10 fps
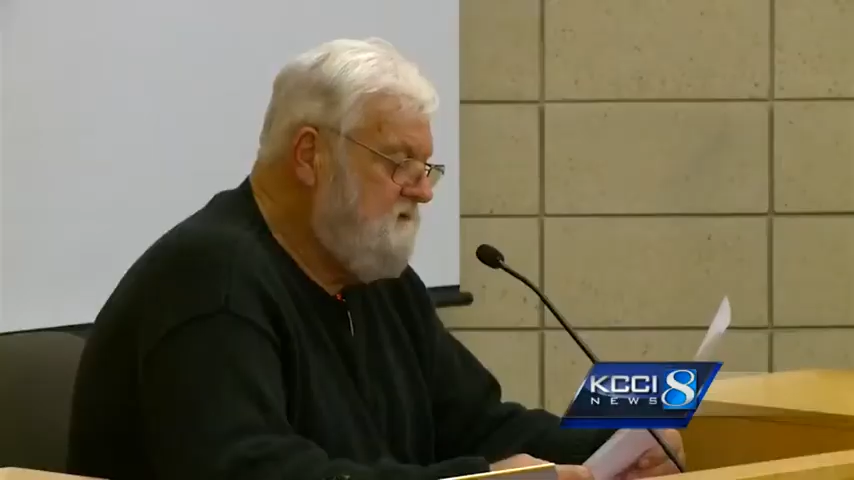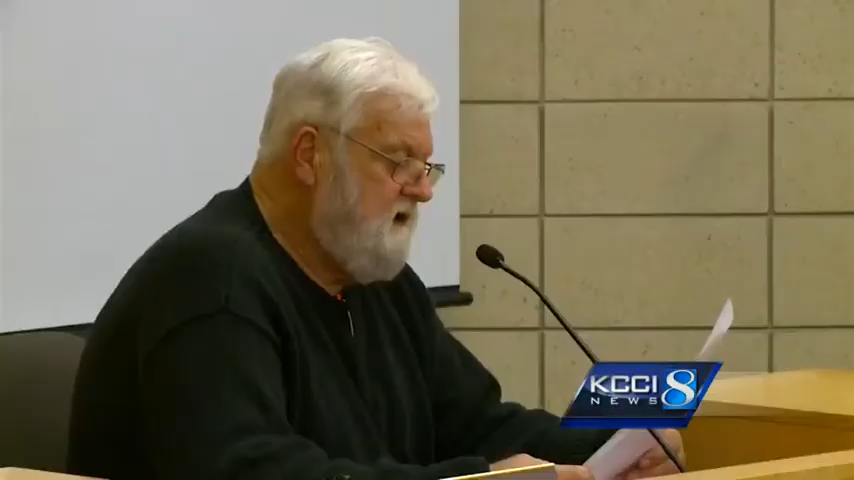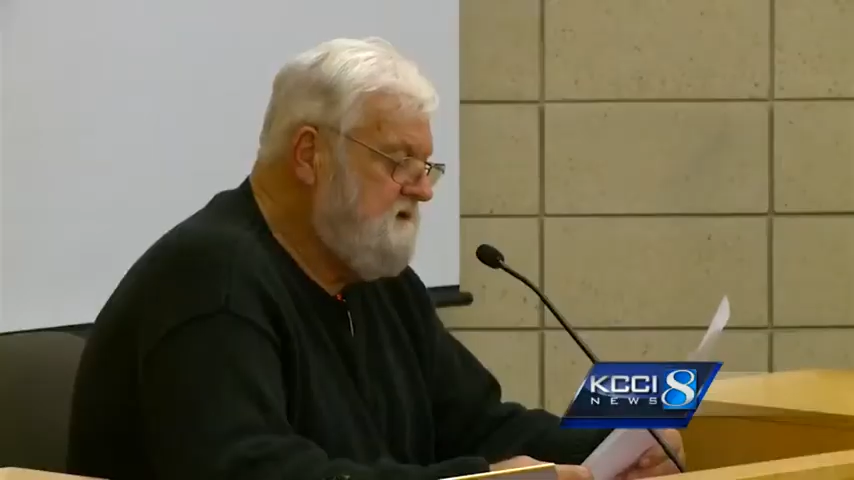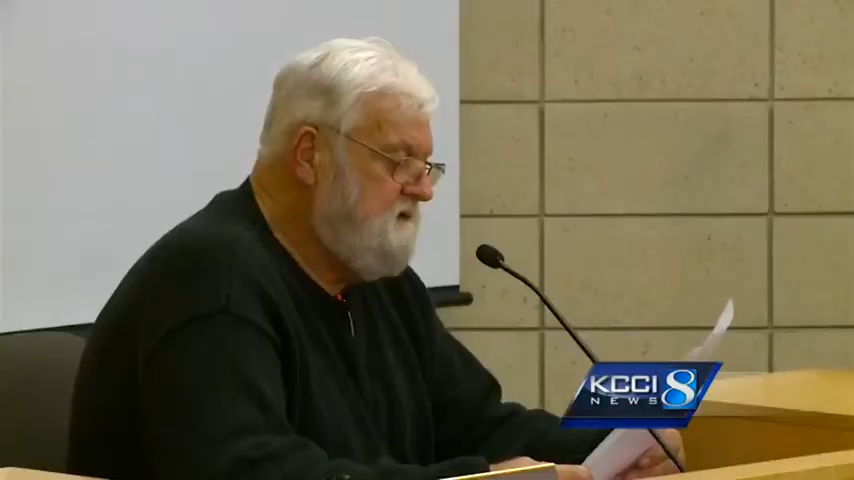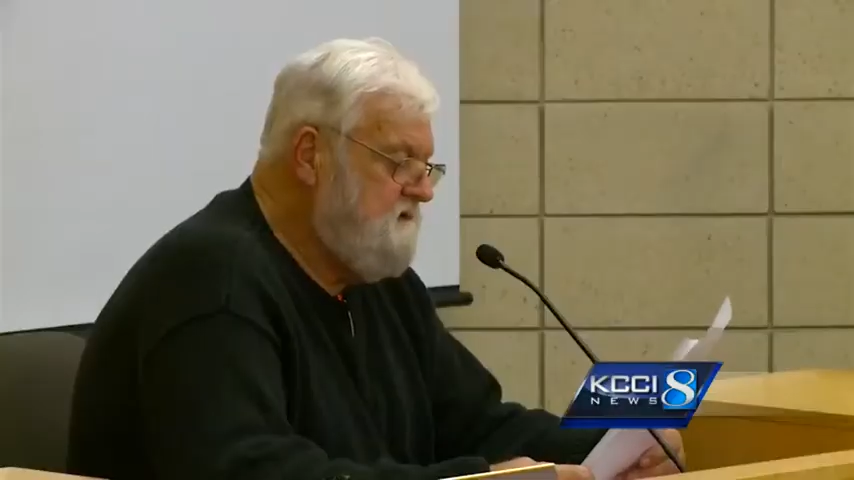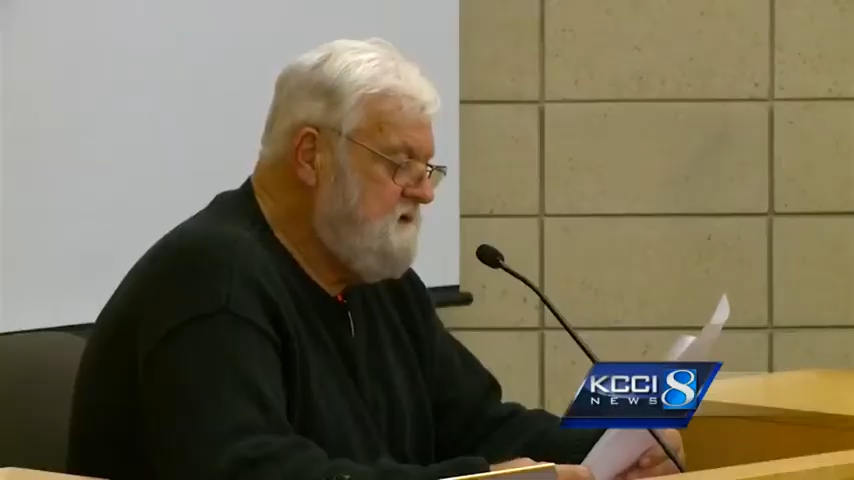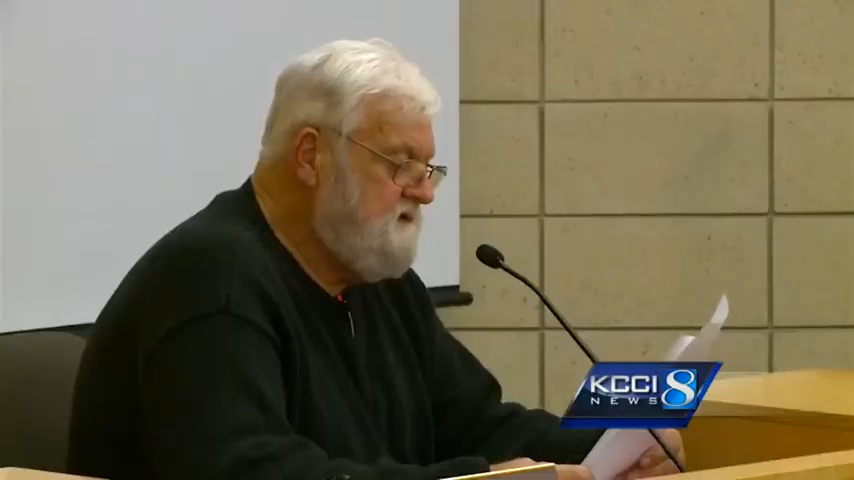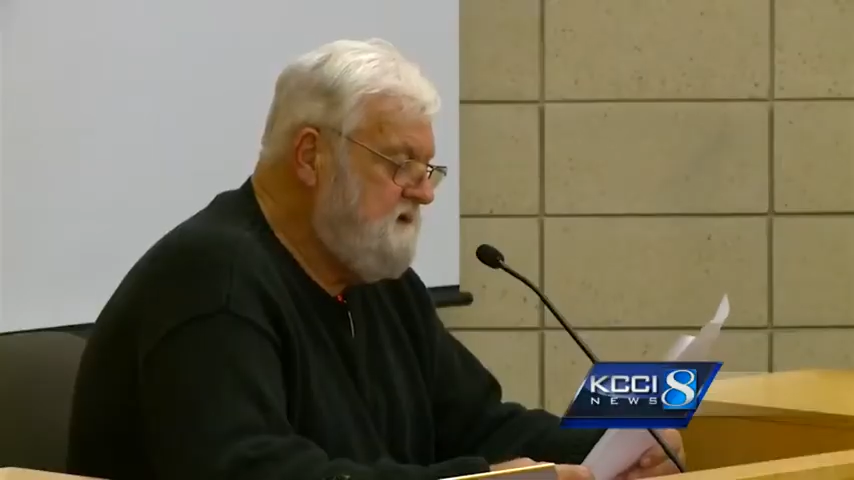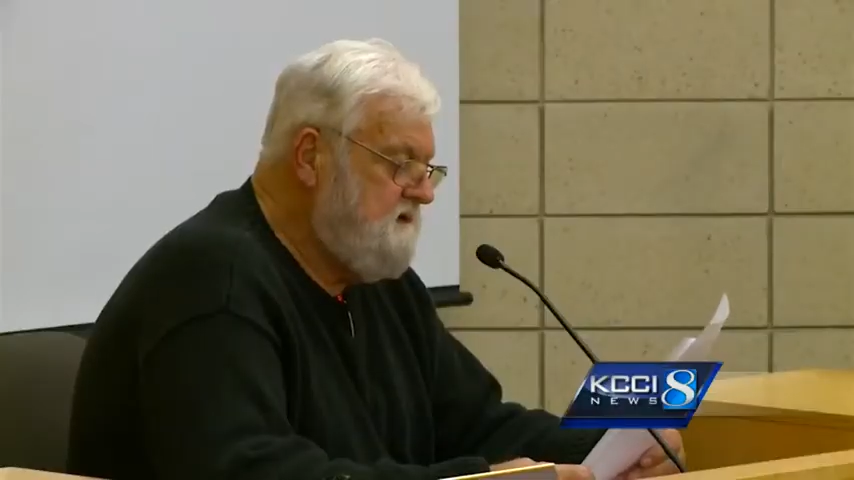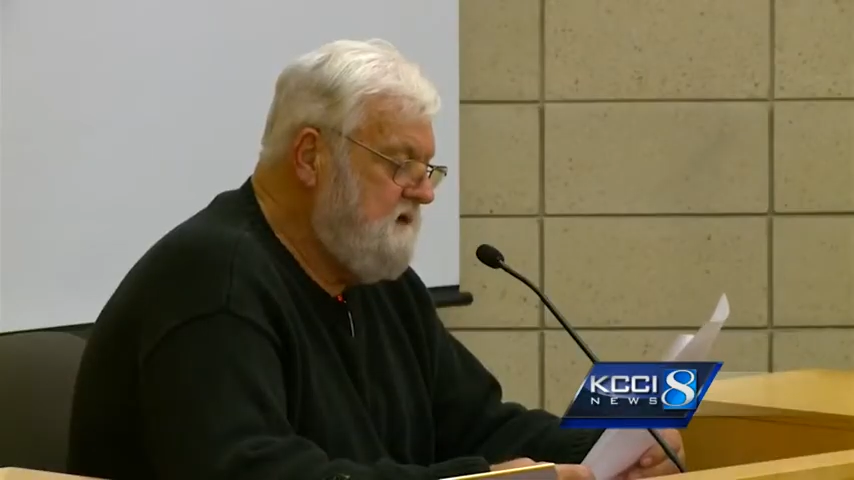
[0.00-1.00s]
The fact of
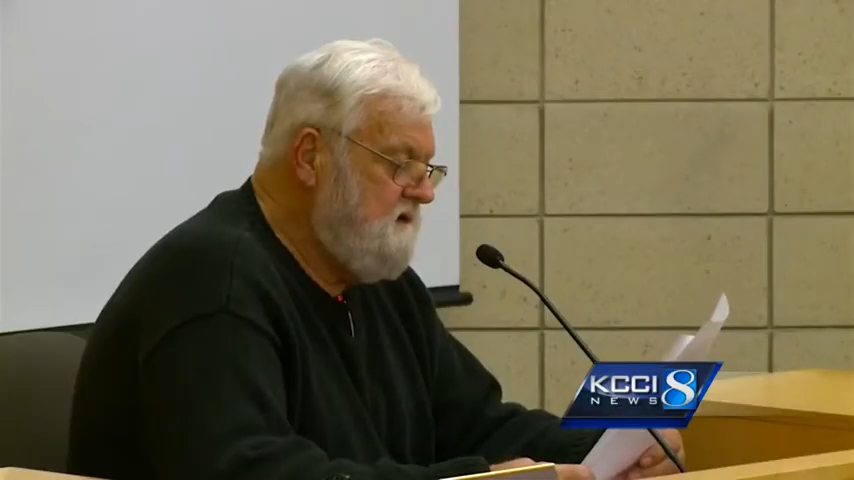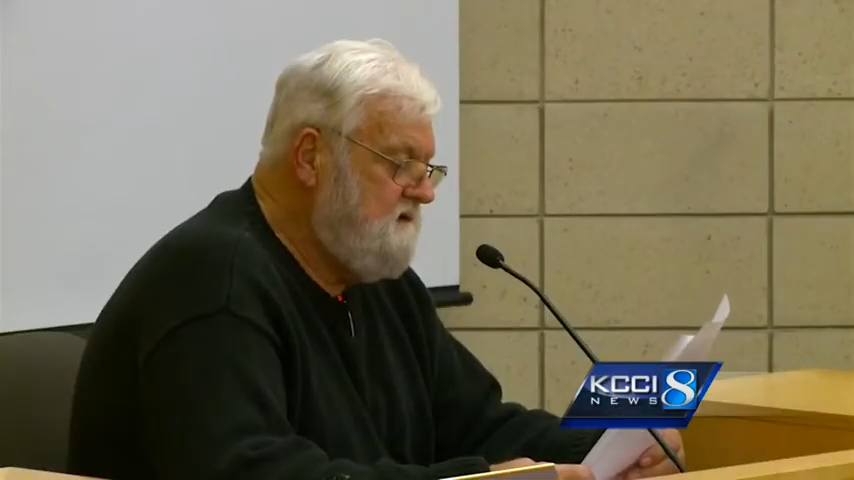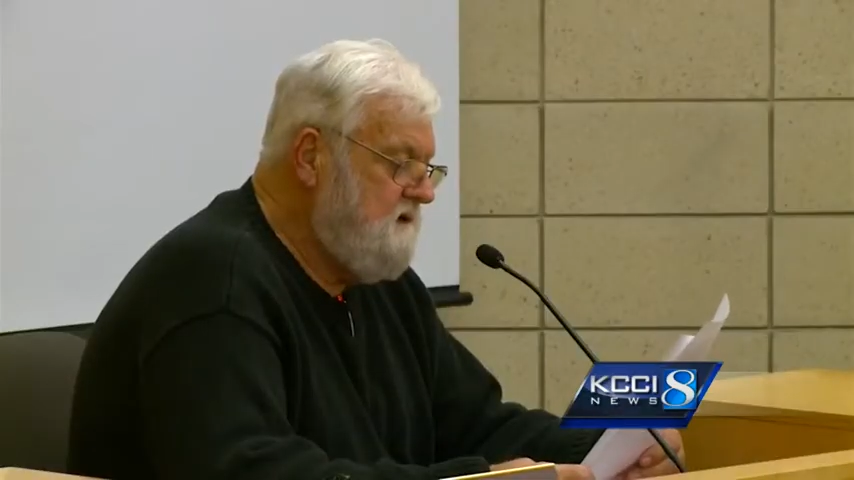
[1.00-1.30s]
losing